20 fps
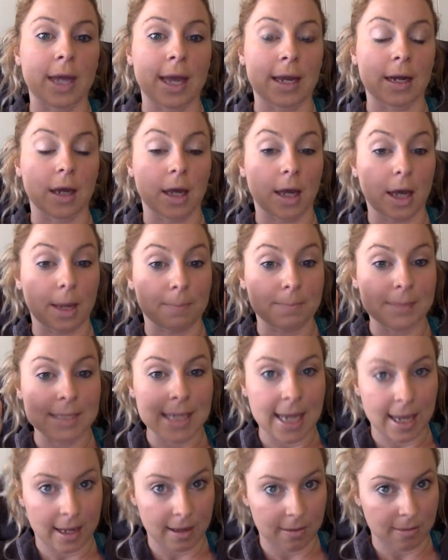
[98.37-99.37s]
can
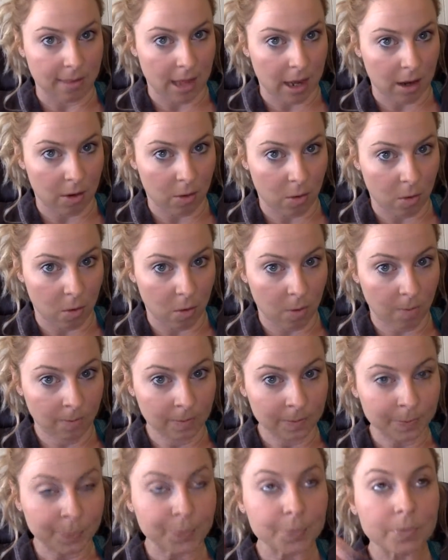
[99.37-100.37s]
obtain that goal.